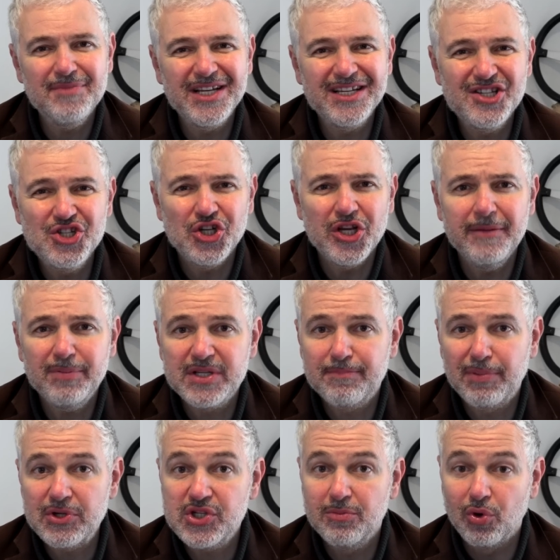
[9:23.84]
be as cheap as
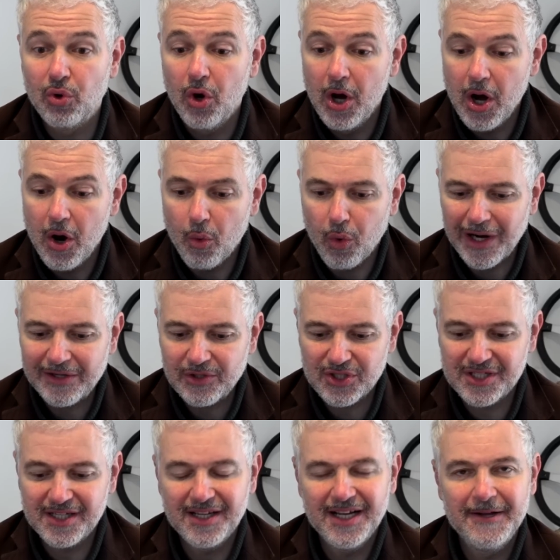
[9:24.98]
possible
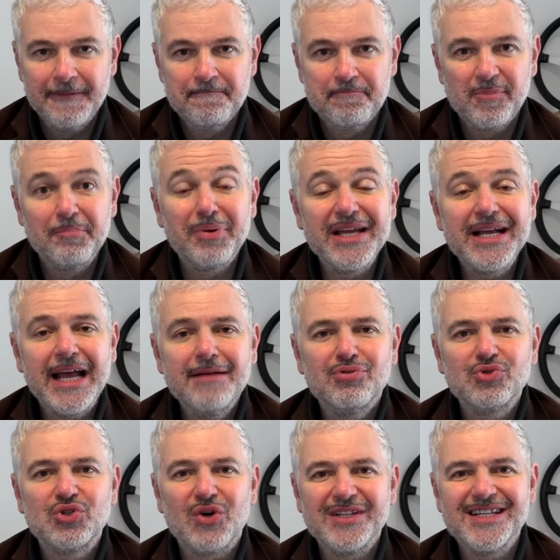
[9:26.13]
whilst being able
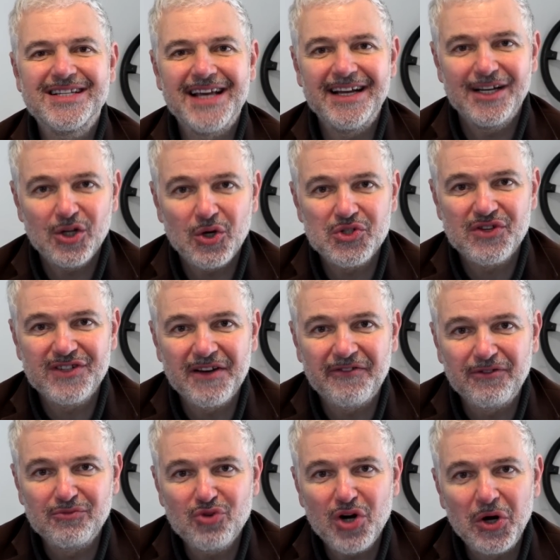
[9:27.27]
to undertake lots of
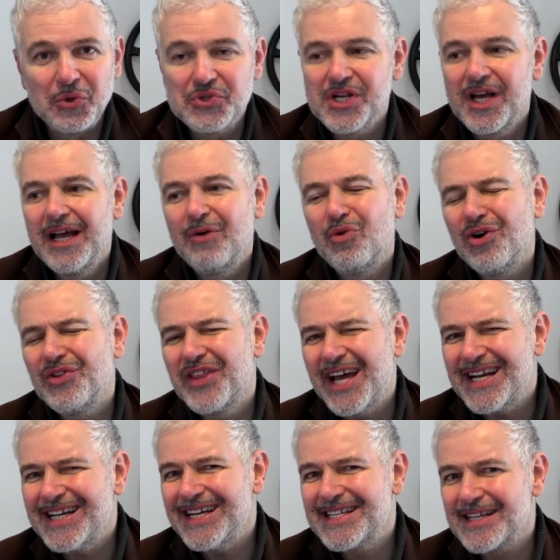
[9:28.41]
different roles, well, then
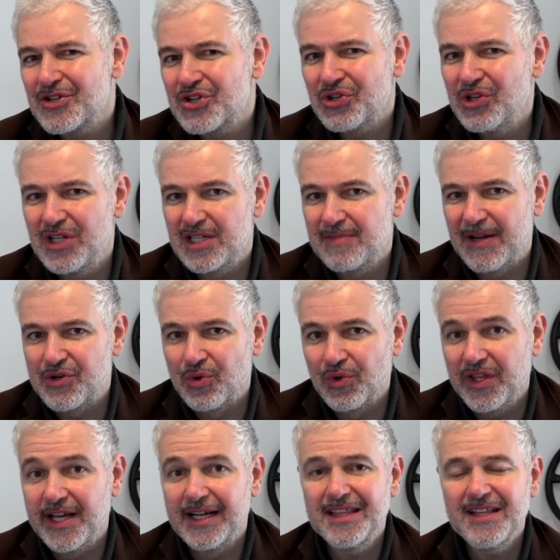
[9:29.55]
it is a truly special
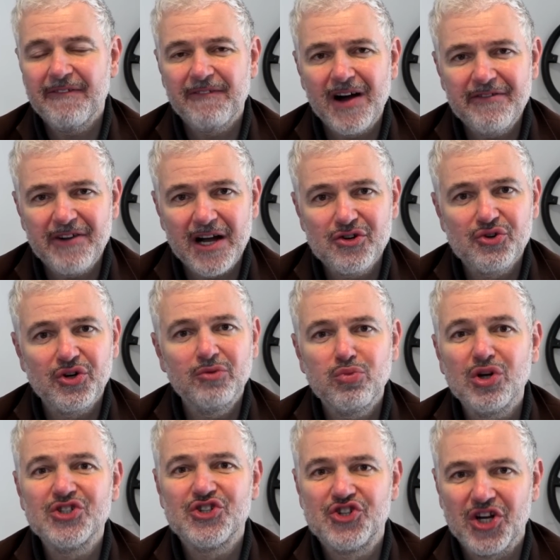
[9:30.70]
thing. And the 500
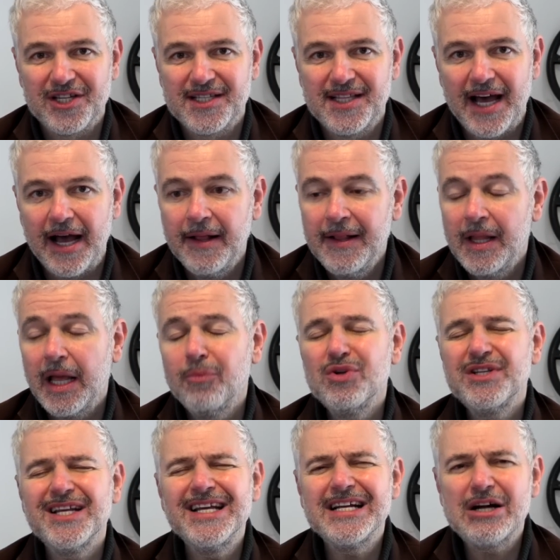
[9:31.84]
was just that. It was
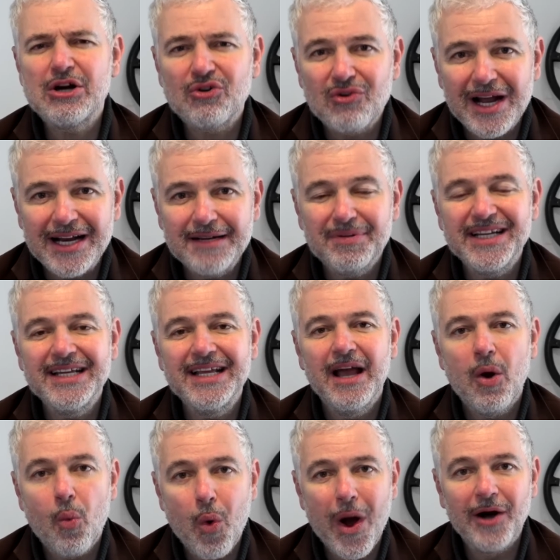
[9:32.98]
incredibly
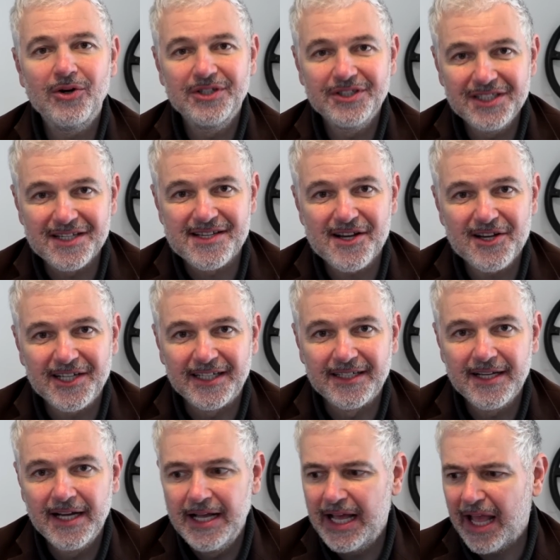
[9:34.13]
well designed.
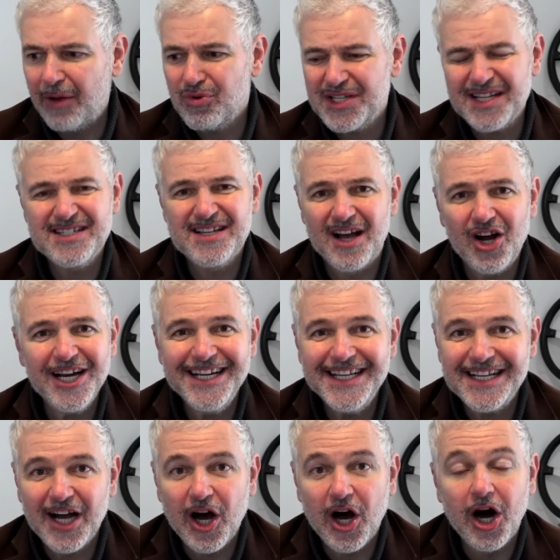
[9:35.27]
It was a tiny
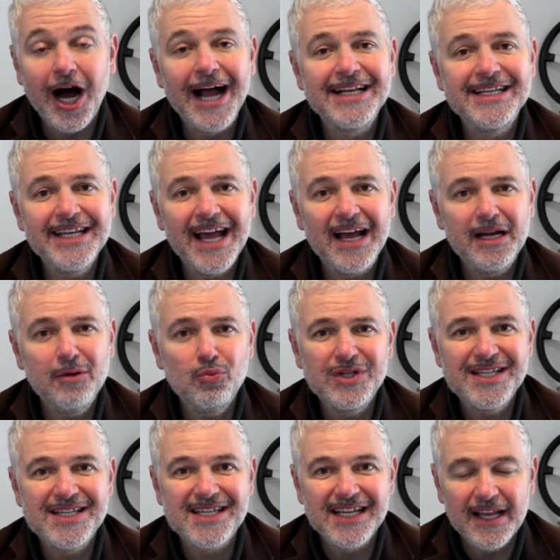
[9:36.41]
car, and yet it would
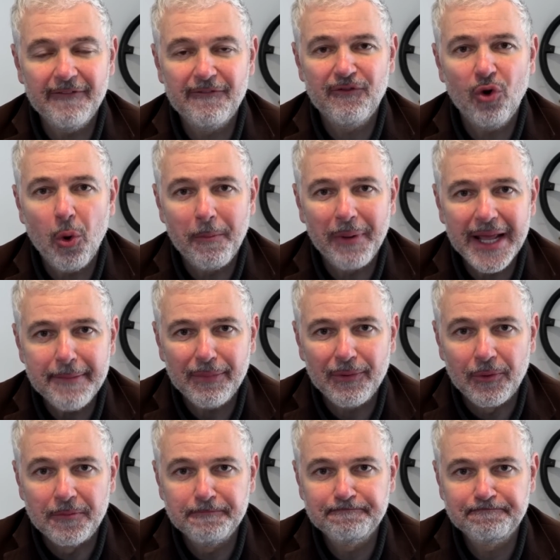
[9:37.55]
seat 4 people.